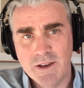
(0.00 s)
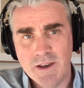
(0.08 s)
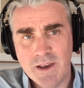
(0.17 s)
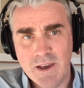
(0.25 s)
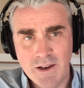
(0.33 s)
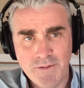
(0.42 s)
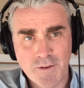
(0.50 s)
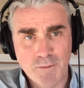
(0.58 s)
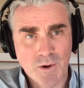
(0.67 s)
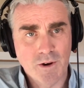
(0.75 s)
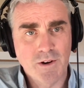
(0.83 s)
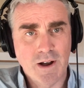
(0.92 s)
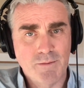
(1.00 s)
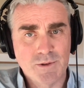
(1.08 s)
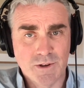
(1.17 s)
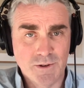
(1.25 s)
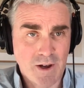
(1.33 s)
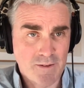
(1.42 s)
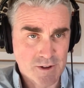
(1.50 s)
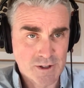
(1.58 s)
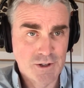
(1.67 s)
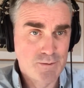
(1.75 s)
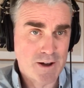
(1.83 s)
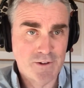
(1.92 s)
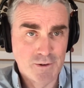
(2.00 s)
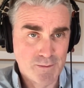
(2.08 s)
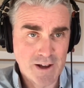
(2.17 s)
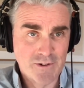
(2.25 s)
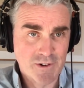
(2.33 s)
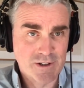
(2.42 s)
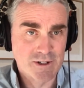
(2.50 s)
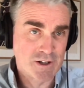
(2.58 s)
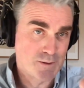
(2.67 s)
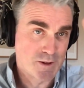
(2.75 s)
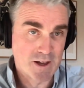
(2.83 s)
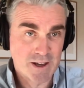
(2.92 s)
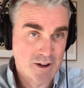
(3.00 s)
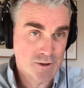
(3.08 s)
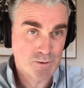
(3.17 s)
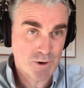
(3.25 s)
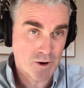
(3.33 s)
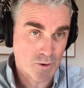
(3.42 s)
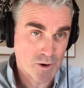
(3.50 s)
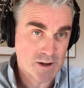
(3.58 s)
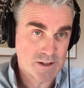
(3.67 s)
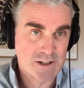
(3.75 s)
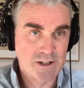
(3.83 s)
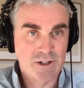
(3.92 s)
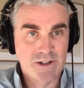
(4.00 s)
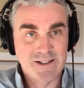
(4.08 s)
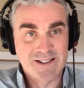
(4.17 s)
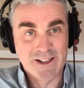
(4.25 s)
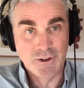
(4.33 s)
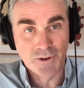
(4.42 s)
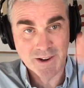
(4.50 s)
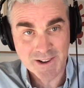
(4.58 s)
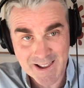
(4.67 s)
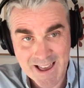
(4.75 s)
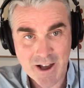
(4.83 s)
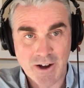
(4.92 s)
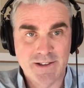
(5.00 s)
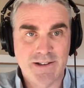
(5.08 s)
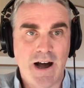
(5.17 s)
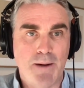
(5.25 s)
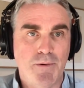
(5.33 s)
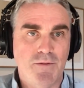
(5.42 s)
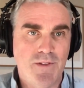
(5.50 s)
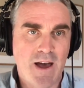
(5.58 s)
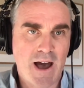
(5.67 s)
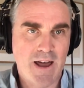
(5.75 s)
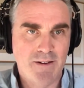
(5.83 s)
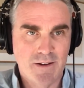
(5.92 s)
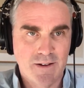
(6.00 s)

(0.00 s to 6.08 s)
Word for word: if a program, so you have this two by two matrix, so you can be like, here's where our organization is, and then you could lay on top of that